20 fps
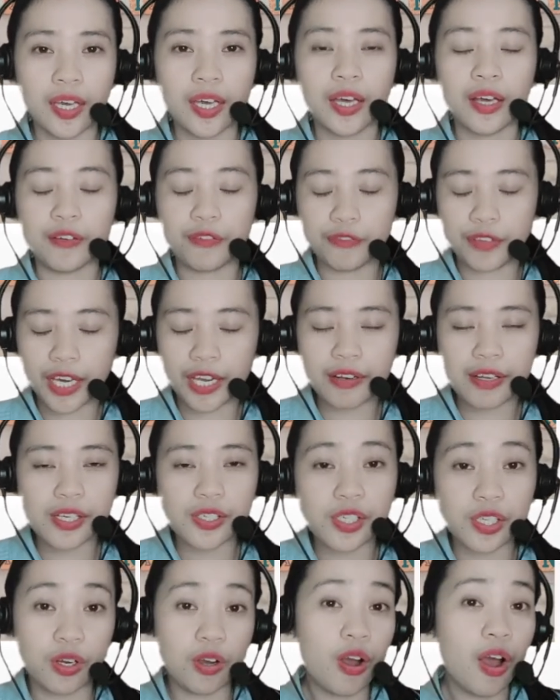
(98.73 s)
If there is
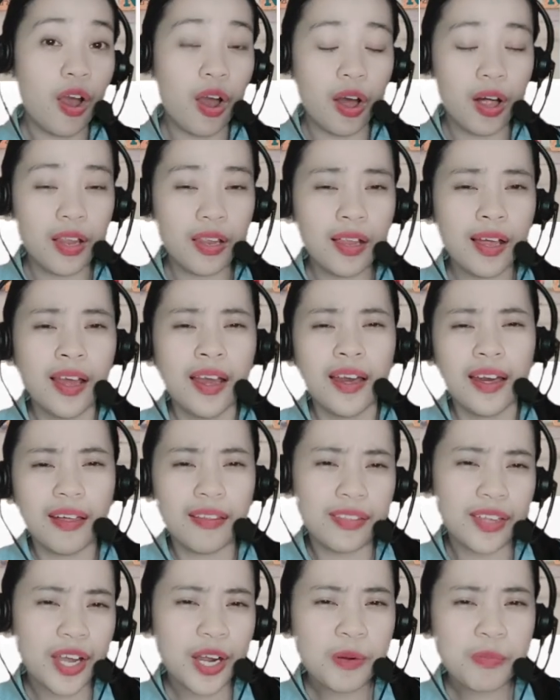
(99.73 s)
a call,
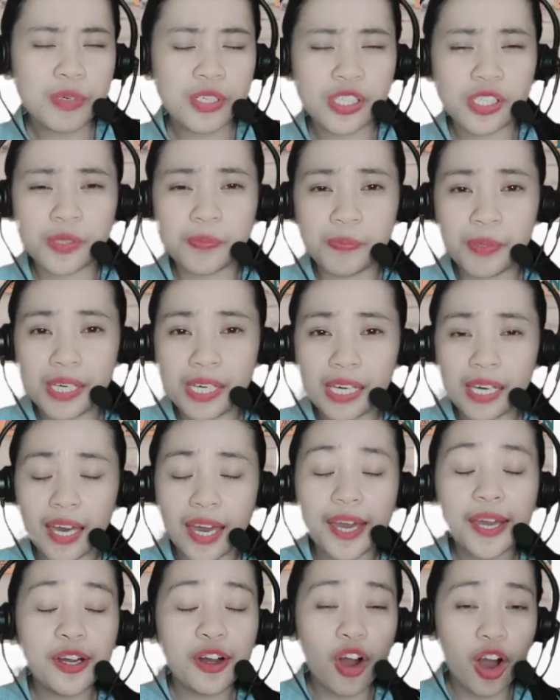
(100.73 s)
there must be
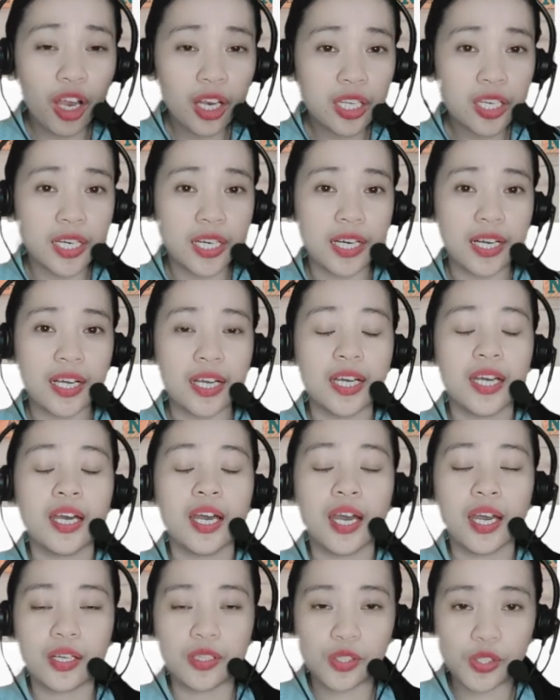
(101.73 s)
a caller
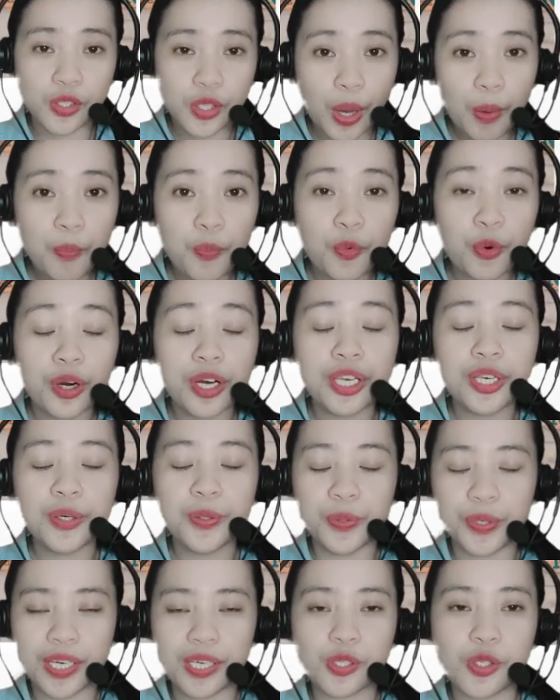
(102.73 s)
and someone who
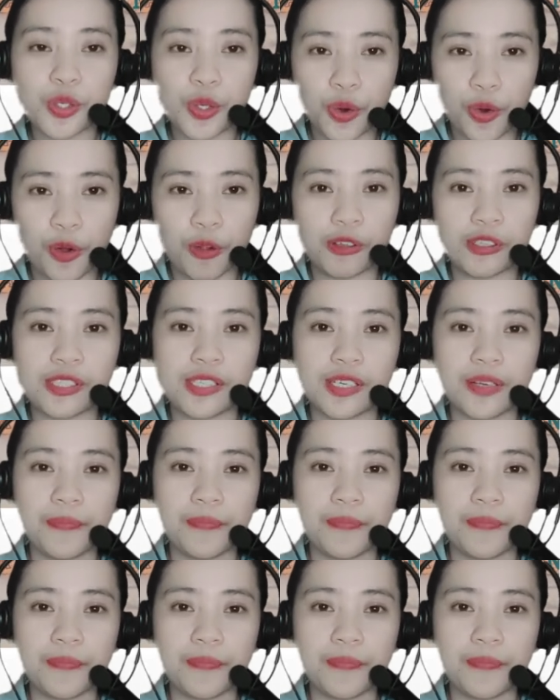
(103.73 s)
is called.